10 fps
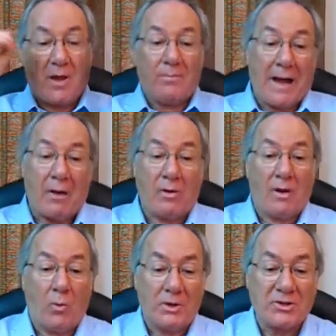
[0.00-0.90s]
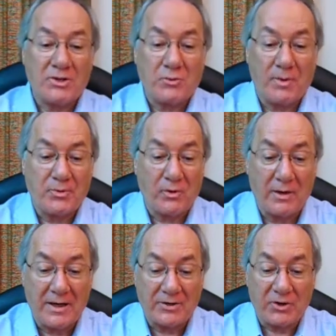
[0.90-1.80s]
Now, what's the scriptural
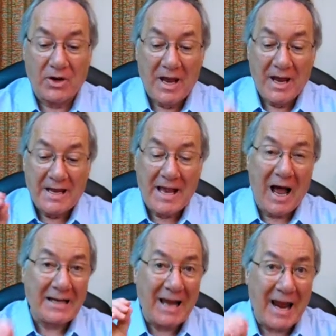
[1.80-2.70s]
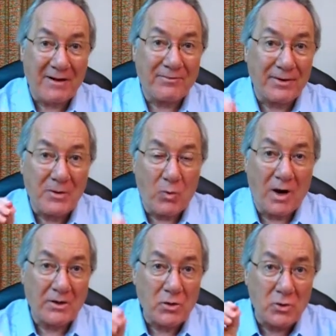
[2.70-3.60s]
answer? Not
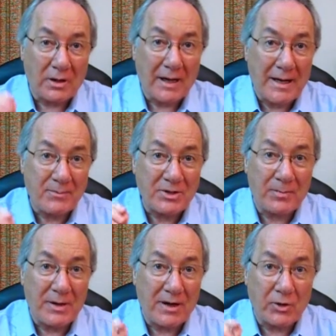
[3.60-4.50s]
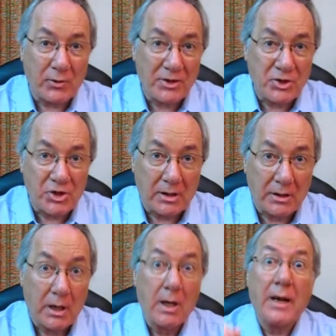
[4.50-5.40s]
everyone who claims to be a Christian
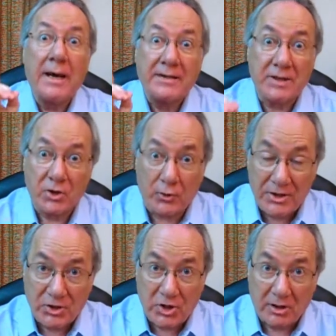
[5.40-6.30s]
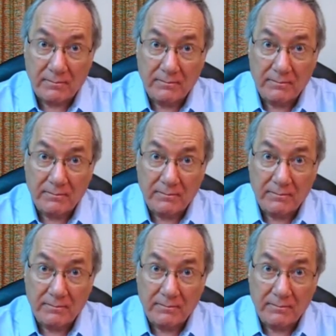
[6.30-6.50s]
is a Christian.